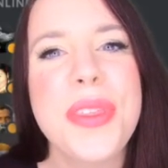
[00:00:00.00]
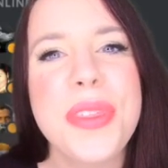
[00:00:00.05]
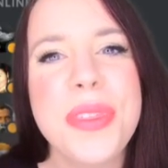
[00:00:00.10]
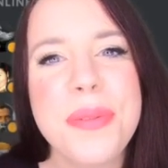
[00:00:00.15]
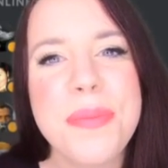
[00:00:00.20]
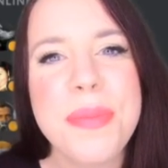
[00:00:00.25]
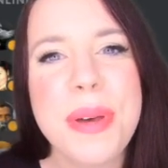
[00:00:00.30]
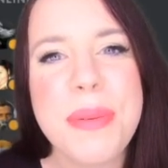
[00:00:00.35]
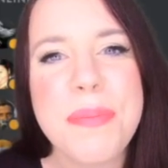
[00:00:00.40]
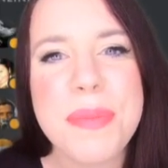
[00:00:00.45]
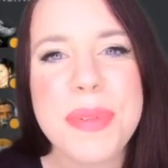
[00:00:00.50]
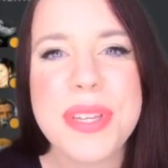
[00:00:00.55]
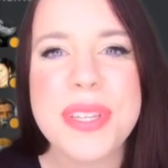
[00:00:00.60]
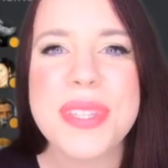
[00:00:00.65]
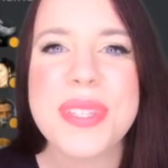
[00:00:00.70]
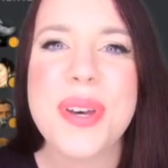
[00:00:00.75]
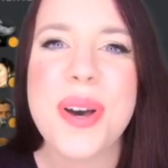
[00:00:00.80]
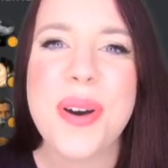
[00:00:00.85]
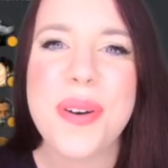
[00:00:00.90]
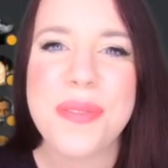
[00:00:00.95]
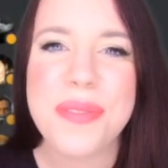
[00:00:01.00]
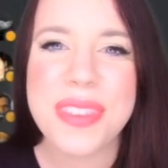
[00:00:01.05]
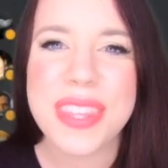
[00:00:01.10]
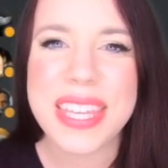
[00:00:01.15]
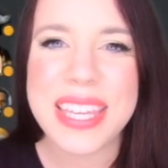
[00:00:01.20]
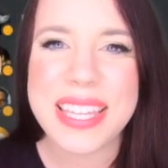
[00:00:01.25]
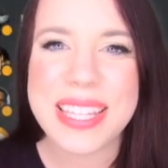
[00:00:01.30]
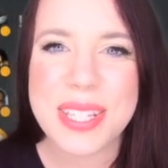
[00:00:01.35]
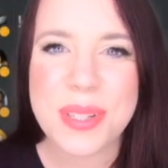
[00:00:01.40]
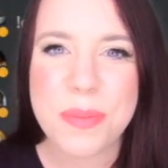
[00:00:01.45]
other members of
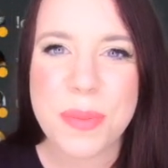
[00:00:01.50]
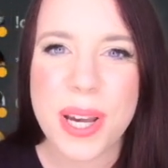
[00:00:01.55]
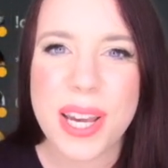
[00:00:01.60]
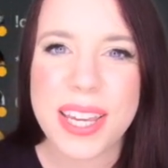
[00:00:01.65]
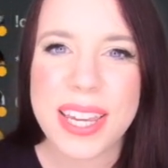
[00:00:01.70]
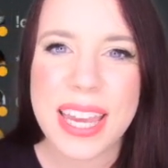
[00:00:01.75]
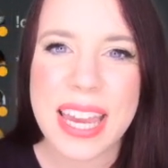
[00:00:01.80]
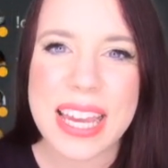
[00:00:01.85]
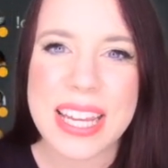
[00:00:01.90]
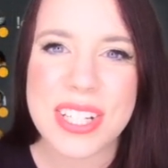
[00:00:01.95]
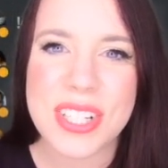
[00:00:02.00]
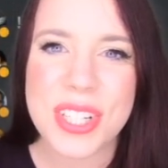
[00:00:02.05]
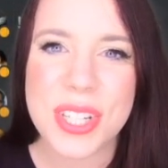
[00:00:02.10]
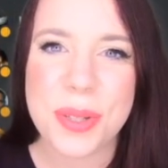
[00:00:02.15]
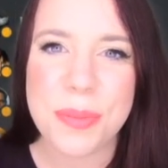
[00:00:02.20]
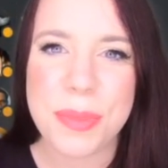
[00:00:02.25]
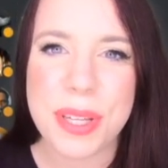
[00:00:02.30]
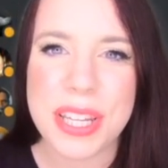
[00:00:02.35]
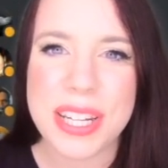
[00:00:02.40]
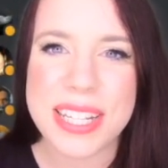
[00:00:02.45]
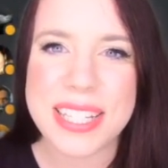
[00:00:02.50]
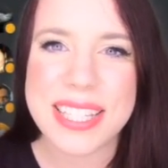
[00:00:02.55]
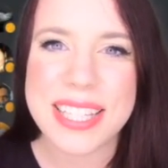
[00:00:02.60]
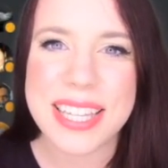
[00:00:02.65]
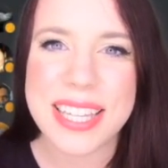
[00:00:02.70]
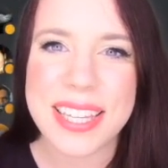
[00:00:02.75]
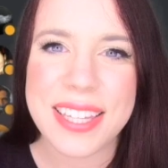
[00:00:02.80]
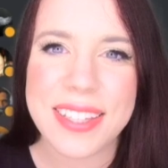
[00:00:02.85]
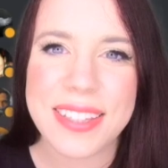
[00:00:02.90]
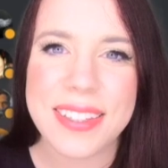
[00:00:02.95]
the SmartCash
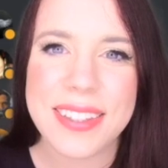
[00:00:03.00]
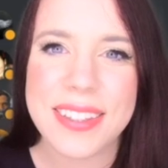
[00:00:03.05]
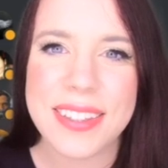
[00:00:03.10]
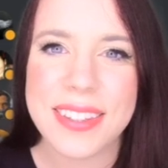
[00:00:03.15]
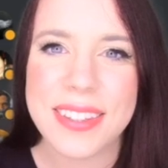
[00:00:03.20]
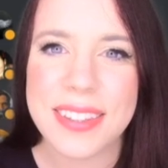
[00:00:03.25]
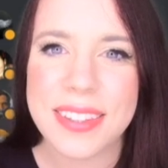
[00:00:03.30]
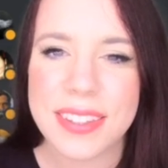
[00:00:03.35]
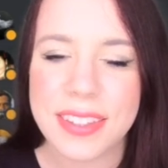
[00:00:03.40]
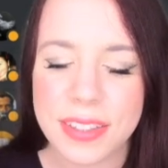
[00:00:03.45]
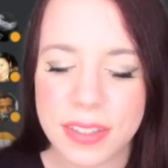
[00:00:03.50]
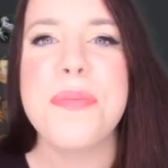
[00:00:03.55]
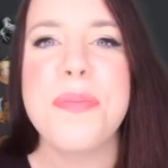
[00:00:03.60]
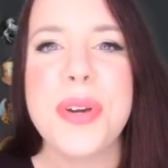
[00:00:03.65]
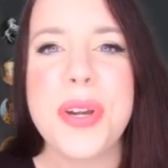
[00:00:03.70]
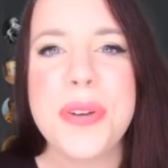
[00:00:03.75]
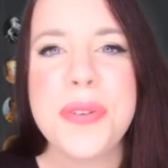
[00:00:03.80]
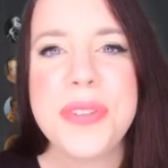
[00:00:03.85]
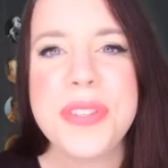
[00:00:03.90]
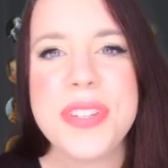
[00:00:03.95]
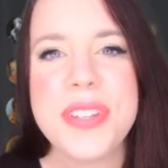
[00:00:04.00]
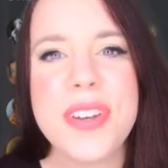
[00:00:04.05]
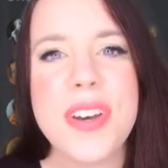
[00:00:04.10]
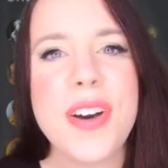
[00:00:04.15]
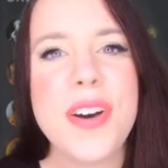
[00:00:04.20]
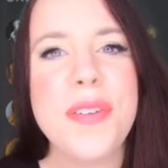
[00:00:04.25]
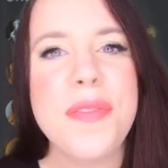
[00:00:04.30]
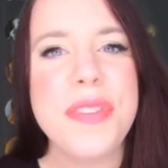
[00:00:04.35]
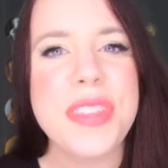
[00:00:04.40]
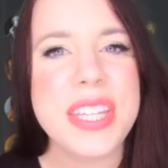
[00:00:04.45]
community. Most
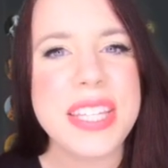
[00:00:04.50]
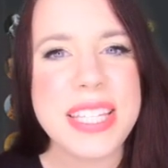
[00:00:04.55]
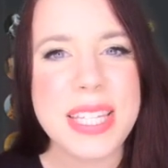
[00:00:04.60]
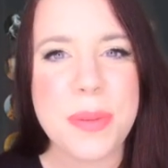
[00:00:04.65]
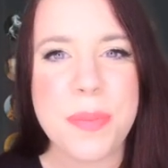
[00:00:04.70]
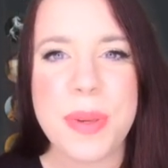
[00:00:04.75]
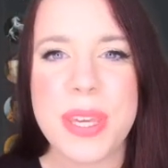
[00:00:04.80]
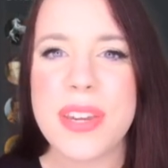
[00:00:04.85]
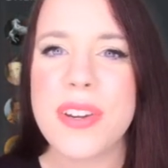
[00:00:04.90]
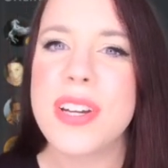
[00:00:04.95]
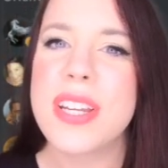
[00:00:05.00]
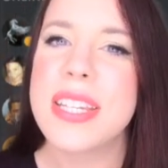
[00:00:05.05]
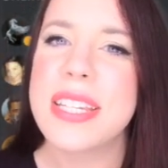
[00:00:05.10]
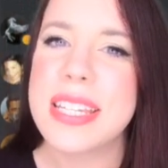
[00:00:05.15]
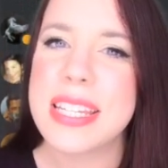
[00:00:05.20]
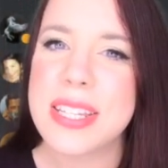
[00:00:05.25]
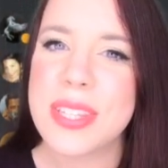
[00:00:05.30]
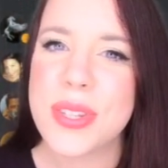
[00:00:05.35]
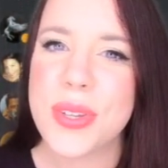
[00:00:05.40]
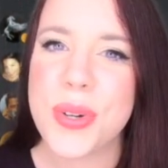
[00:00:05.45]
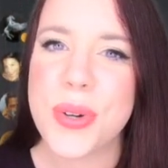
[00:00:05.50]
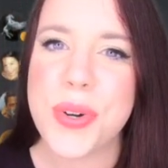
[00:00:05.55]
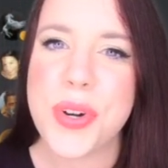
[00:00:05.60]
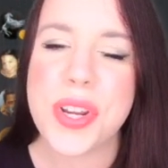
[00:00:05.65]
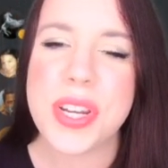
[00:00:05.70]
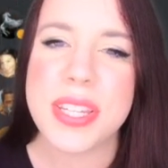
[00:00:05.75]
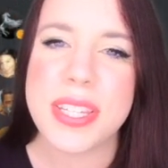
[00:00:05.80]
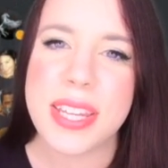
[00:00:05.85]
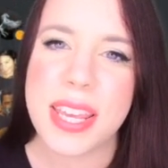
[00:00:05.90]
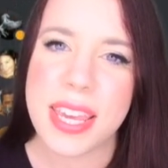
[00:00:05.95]
of the tipping on
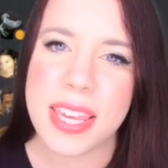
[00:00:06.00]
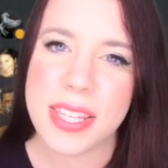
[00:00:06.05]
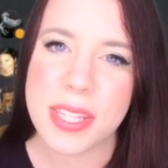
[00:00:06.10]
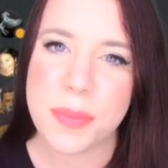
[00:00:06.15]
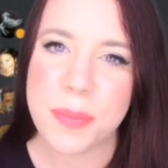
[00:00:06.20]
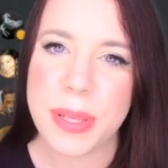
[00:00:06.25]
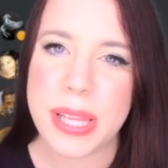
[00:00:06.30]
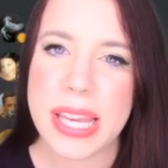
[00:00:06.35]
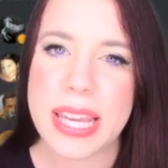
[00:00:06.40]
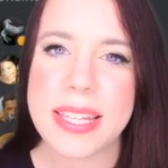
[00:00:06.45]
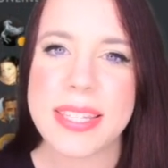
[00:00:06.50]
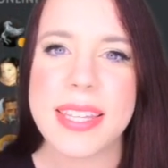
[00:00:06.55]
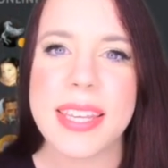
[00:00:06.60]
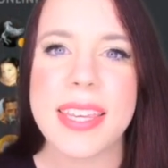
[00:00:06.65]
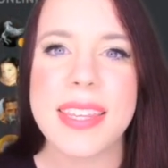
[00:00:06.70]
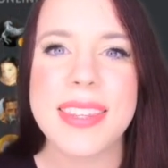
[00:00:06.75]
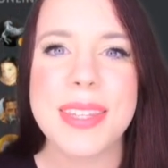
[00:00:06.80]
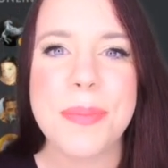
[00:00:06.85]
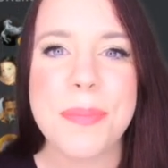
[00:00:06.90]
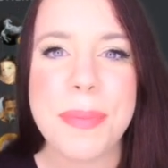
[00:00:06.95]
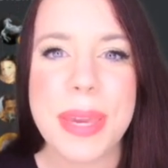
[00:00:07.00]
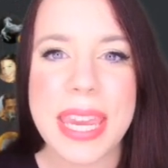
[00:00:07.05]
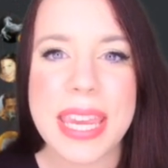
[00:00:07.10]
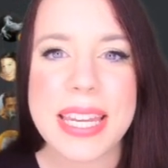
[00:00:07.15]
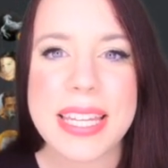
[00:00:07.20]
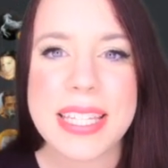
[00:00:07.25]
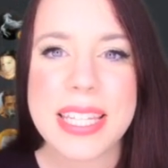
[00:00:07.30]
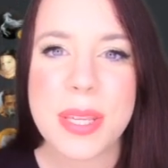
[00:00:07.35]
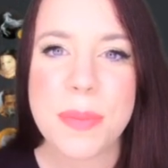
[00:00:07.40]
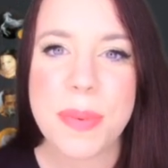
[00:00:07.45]
Discord takes place in the
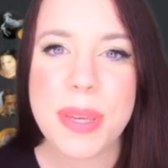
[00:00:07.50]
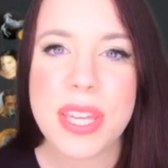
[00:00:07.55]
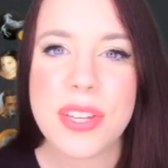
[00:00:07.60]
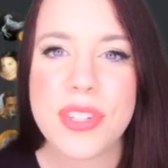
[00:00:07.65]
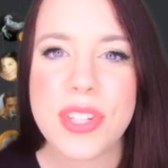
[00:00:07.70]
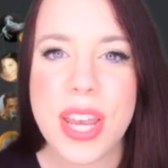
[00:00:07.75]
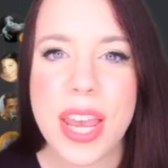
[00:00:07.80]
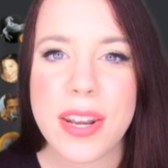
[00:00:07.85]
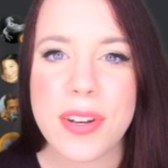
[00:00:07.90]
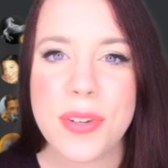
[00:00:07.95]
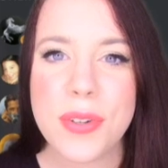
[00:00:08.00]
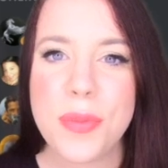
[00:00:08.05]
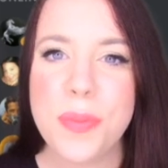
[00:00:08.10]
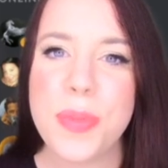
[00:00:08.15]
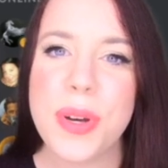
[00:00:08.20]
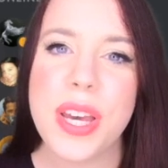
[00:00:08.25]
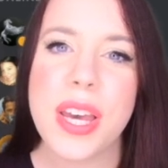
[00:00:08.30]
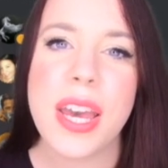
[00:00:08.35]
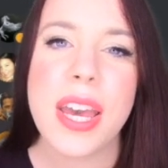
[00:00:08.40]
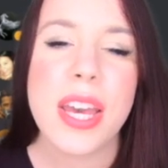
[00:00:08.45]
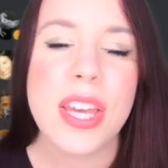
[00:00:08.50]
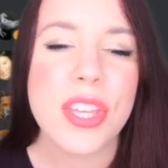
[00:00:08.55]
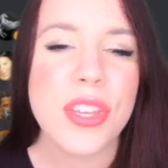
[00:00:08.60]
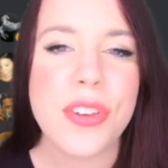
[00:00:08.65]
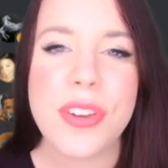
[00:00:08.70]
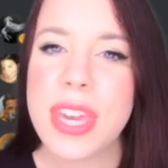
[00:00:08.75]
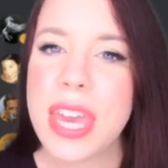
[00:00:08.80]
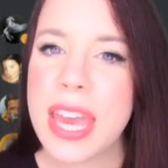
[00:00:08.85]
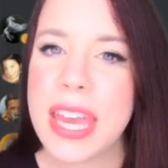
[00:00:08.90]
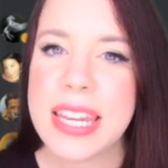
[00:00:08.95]
main tipping channel, but
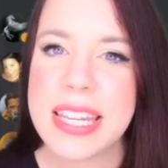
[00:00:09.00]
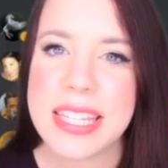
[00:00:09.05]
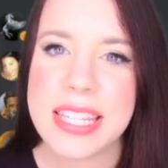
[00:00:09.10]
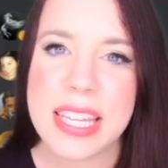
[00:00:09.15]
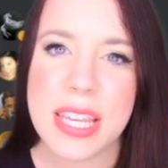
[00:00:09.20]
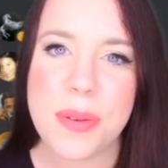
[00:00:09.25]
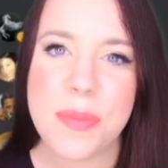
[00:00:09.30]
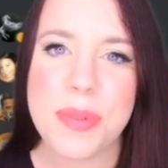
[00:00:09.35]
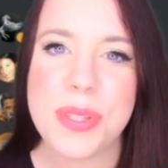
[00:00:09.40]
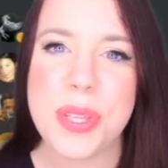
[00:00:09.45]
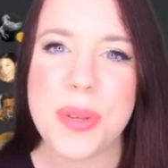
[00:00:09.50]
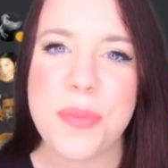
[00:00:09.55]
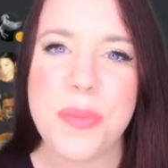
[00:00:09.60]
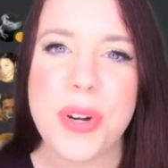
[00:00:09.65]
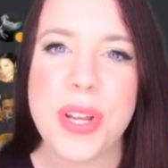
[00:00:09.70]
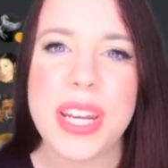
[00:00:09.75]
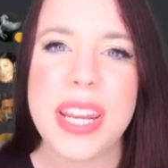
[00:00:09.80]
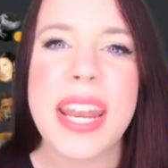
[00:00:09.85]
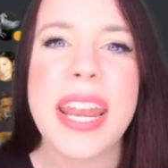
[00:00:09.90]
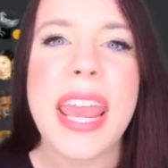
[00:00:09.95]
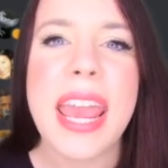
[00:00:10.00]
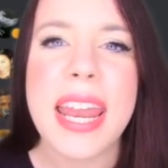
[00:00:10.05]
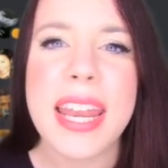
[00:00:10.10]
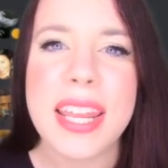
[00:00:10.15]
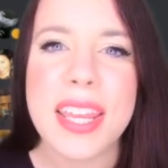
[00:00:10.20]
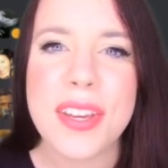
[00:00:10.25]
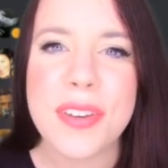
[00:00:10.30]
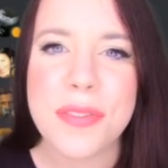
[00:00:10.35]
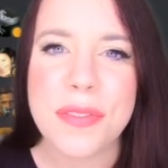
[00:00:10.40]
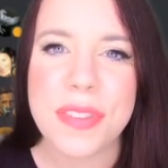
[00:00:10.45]
you can tip someone in
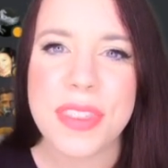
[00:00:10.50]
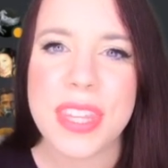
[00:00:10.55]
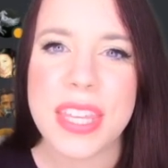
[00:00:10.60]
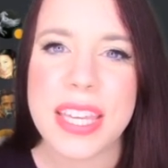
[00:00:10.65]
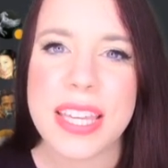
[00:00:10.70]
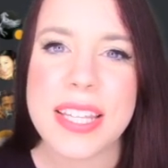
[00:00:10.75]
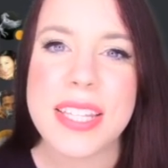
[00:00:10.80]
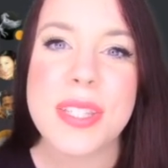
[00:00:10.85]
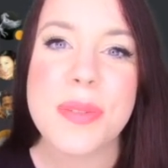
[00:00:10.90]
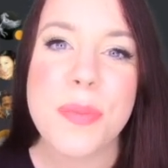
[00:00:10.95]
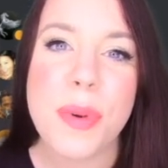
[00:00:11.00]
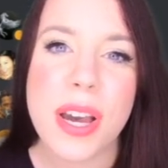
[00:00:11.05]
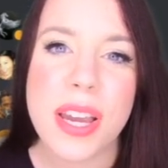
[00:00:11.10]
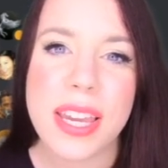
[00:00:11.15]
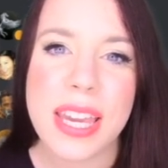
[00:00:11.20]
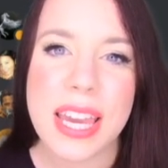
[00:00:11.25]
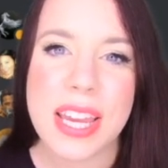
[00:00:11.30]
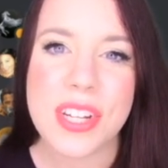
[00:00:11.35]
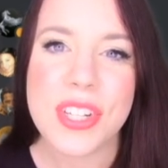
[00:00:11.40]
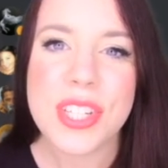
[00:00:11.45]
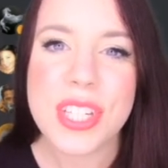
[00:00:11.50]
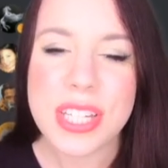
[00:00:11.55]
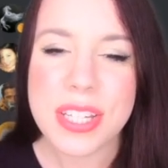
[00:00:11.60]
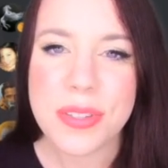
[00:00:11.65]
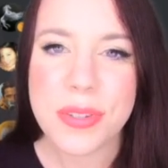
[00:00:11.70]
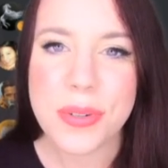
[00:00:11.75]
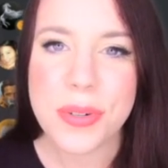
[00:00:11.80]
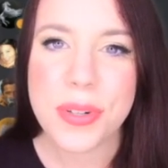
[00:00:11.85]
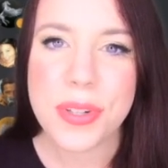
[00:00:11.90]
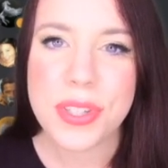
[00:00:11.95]
any of the SmartCash
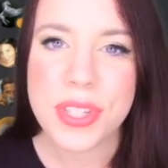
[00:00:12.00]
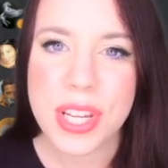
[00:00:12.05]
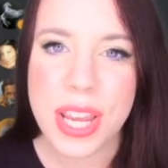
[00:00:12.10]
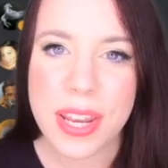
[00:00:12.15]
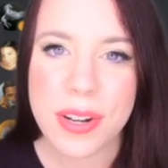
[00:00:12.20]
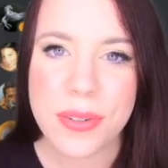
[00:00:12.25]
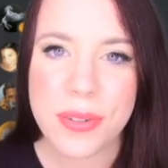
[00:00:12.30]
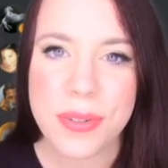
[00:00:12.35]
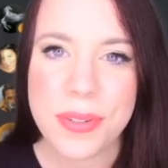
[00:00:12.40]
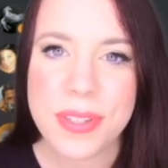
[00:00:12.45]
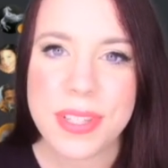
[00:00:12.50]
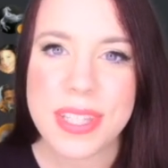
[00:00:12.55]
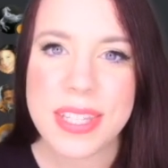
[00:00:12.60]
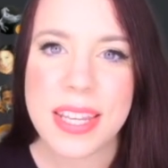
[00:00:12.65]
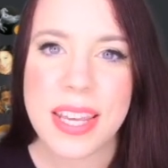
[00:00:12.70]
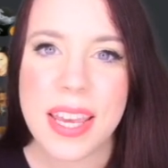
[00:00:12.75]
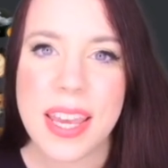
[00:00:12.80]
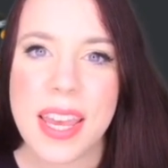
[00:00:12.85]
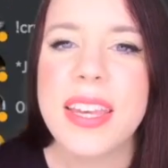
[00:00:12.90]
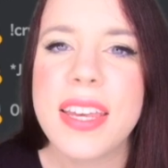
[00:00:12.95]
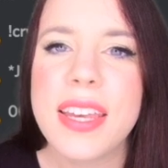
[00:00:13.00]
Discord channels.